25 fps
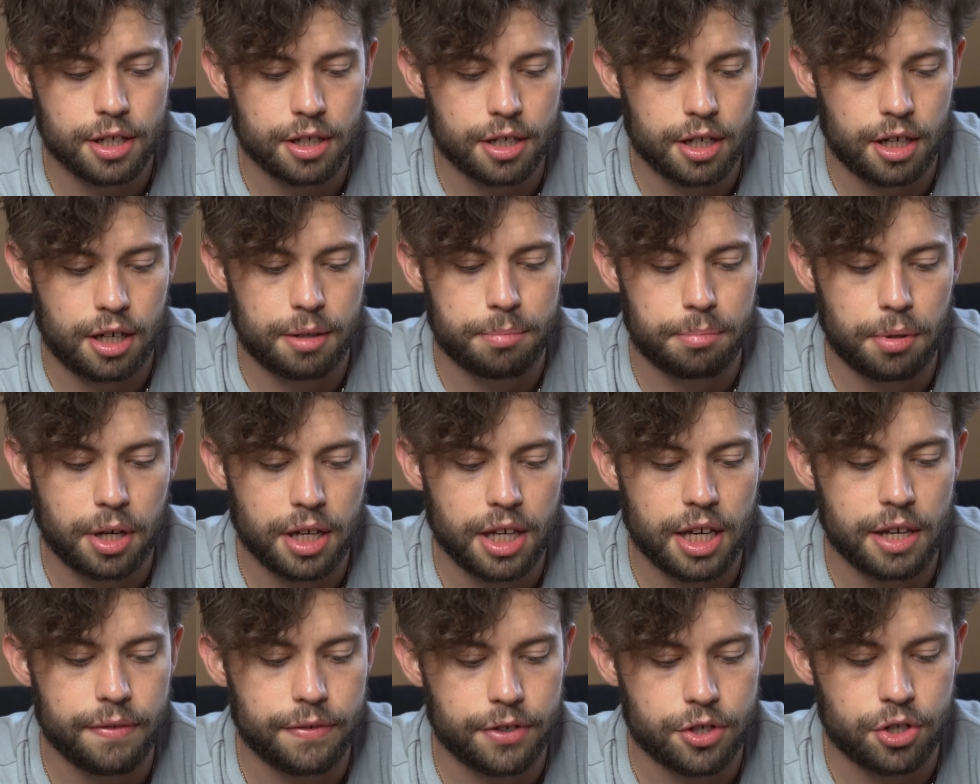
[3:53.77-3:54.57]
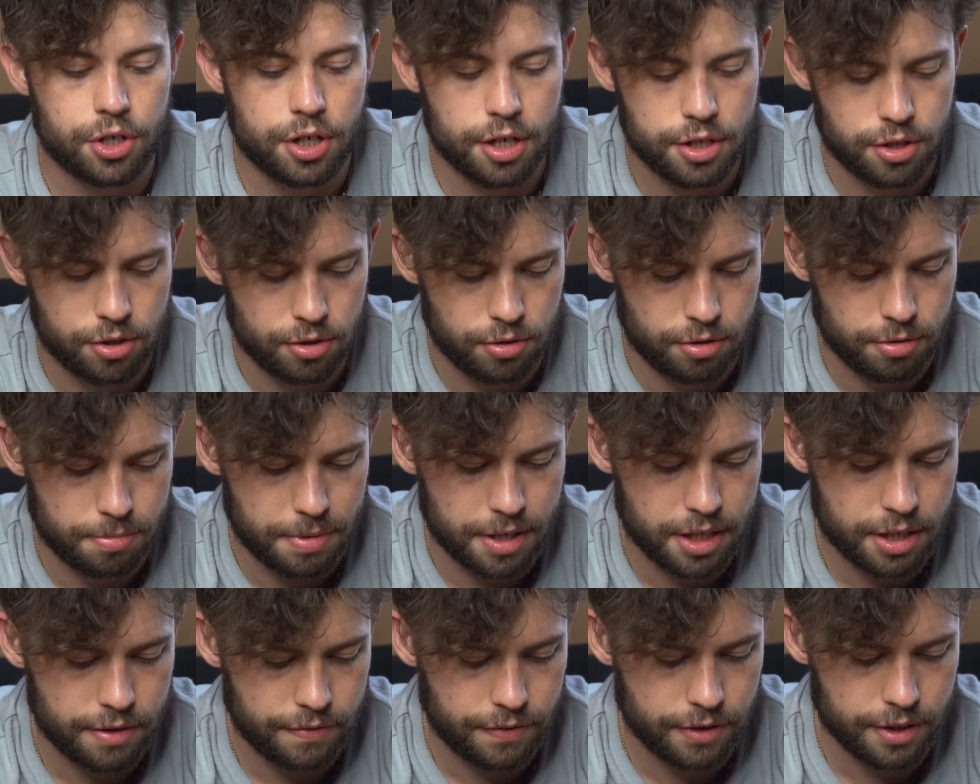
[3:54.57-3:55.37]
I can't break it if I try to.
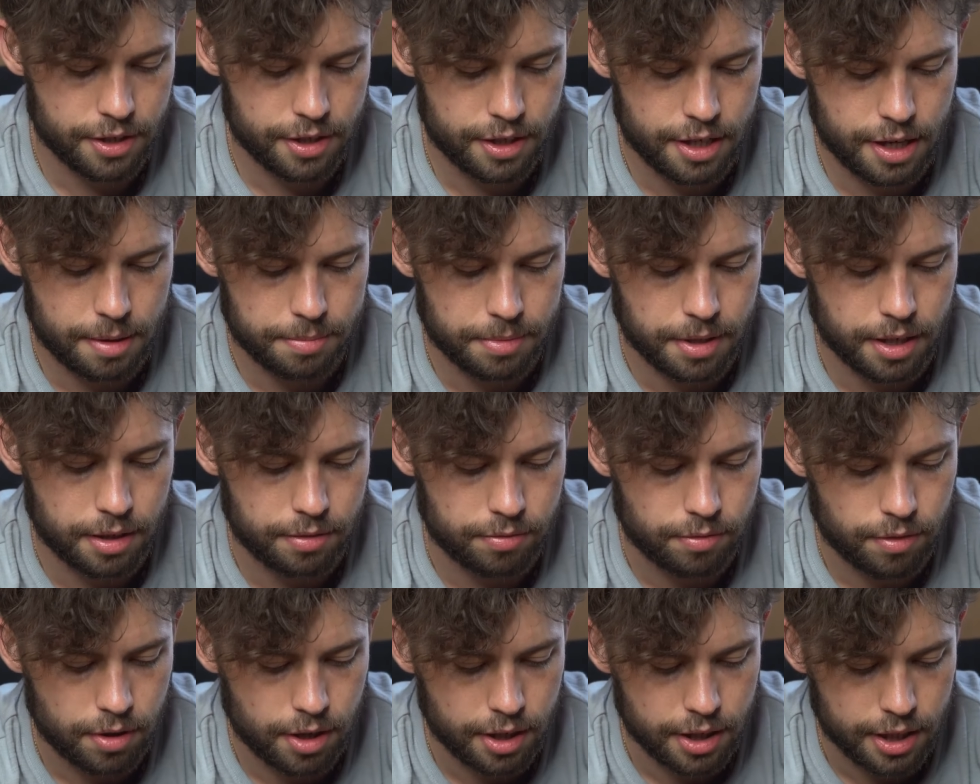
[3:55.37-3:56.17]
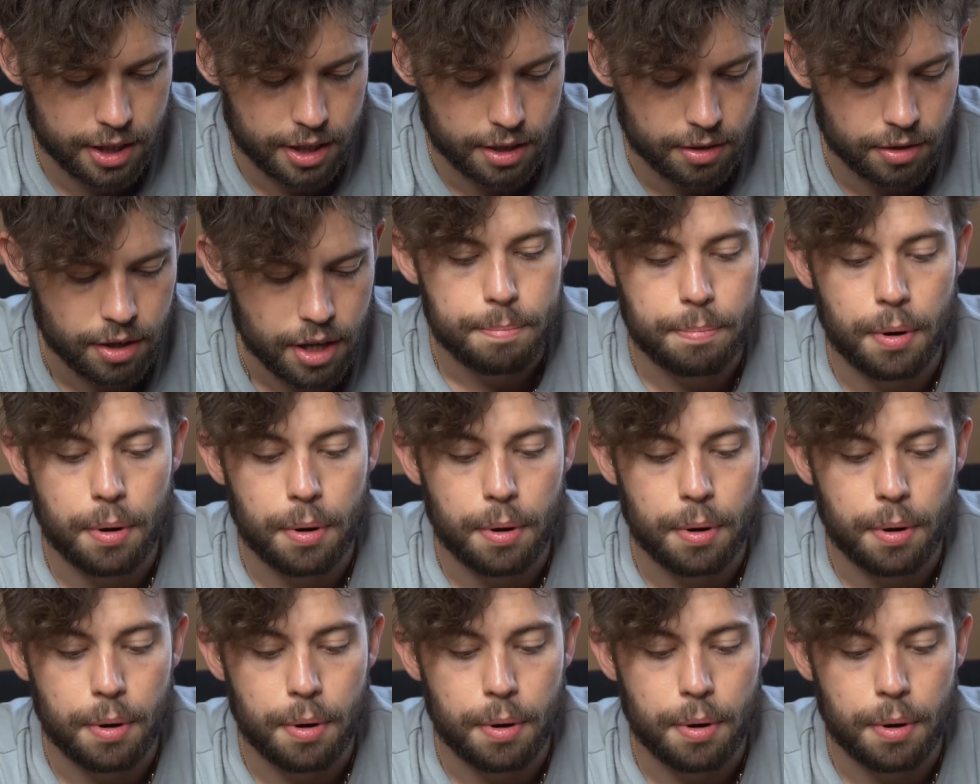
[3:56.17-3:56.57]
Imagine if I snap that right now.